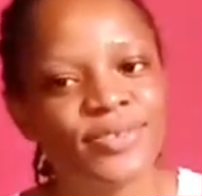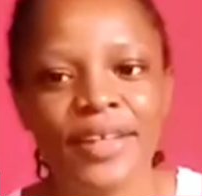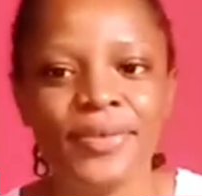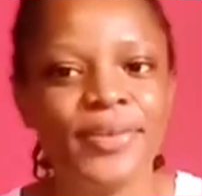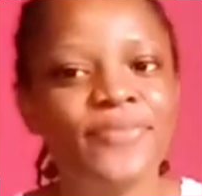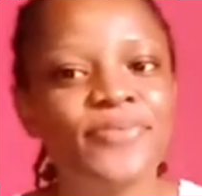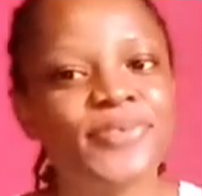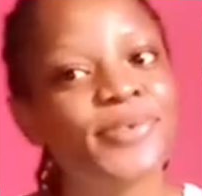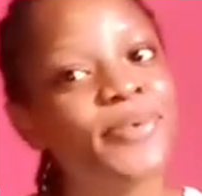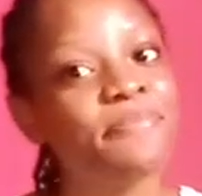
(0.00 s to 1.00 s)
So I don't know if we
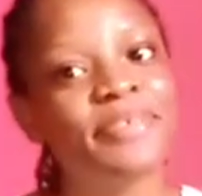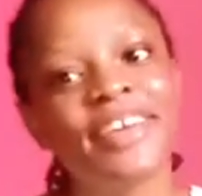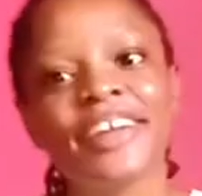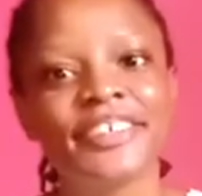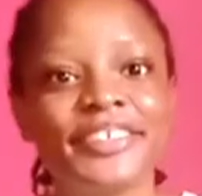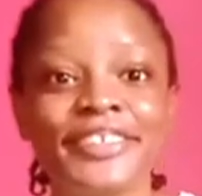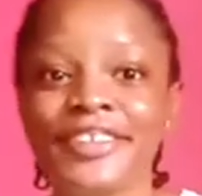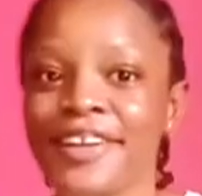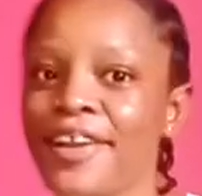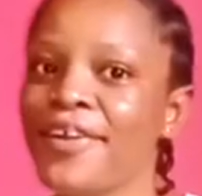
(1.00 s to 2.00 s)
should go with P and
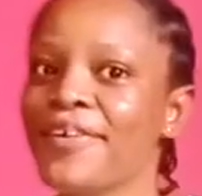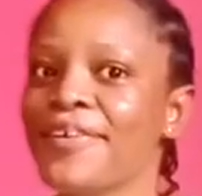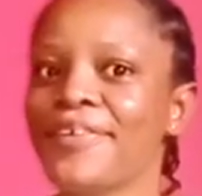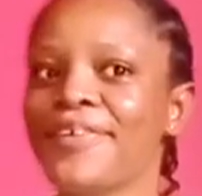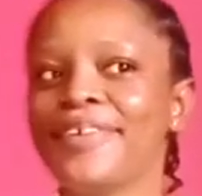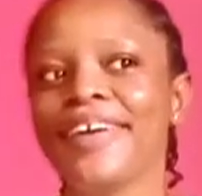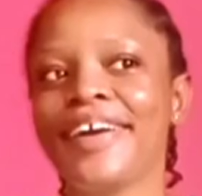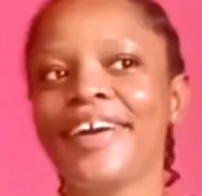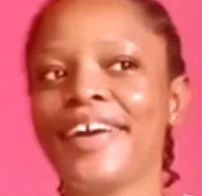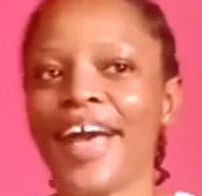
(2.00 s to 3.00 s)
G, or
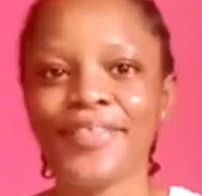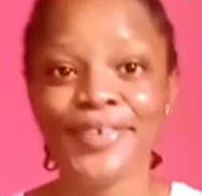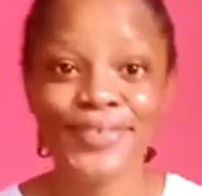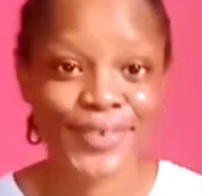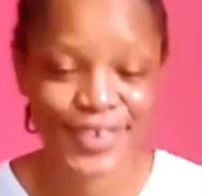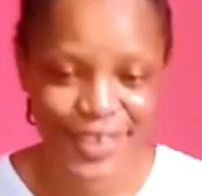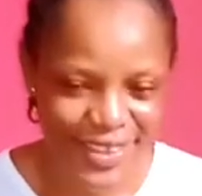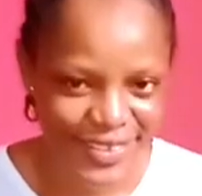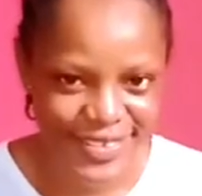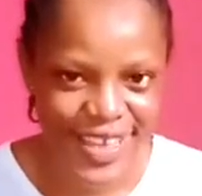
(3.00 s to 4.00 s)
I don't know
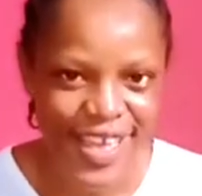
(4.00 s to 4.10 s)
yet.